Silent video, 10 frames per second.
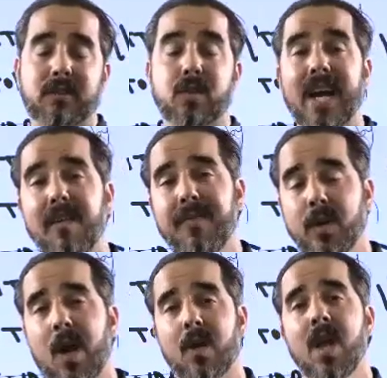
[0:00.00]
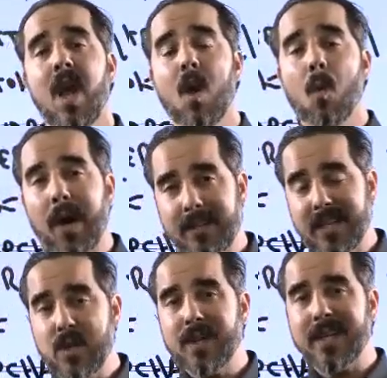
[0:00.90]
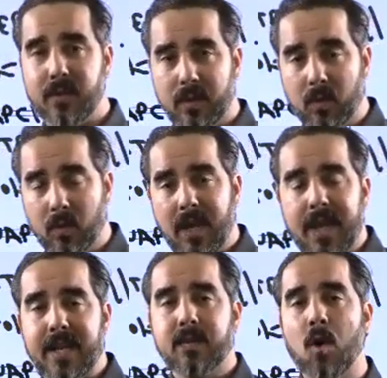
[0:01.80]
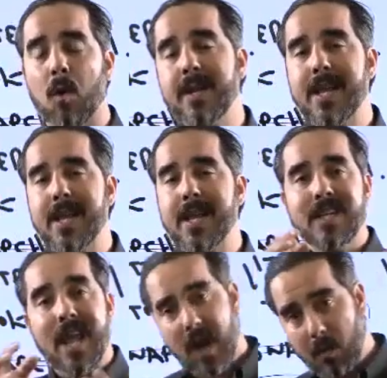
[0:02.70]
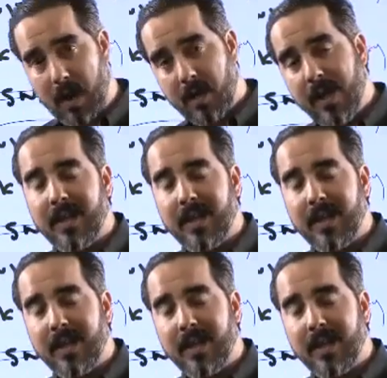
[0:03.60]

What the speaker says: So you gotta figure out what is it that you can do in this COVID-19 era